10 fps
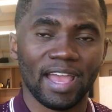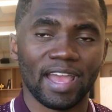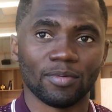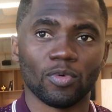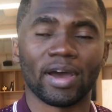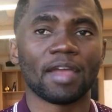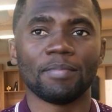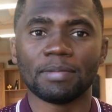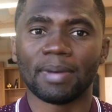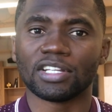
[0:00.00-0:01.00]
And what I
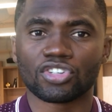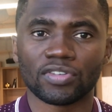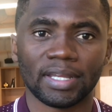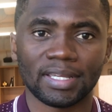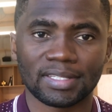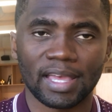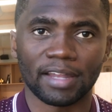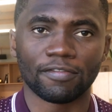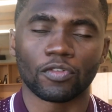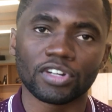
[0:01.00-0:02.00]
mean by trigger is
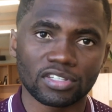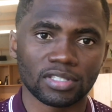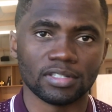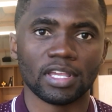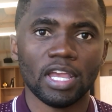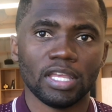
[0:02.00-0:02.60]
that, for instance,